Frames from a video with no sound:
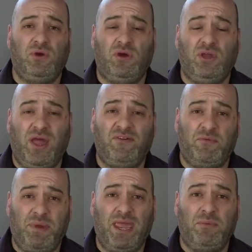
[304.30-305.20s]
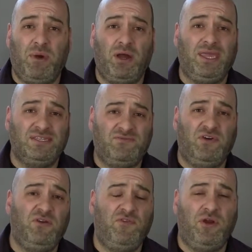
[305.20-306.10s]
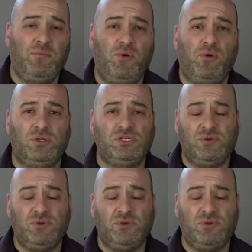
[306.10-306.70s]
or not you have a paying market is very, very important.